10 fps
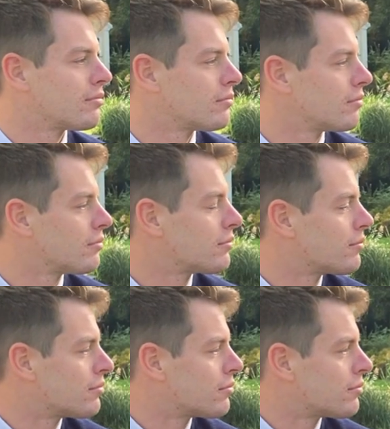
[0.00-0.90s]

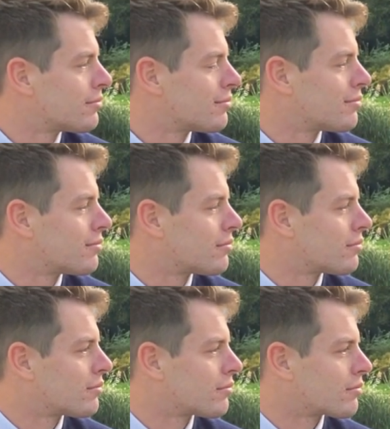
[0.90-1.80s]

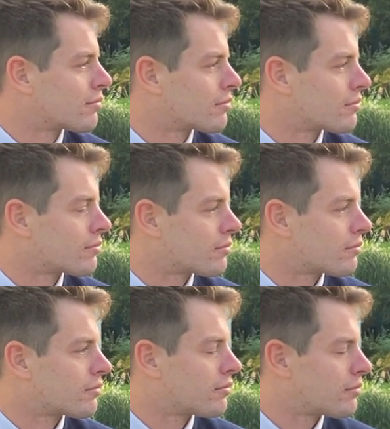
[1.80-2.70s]
This person isn't speaking.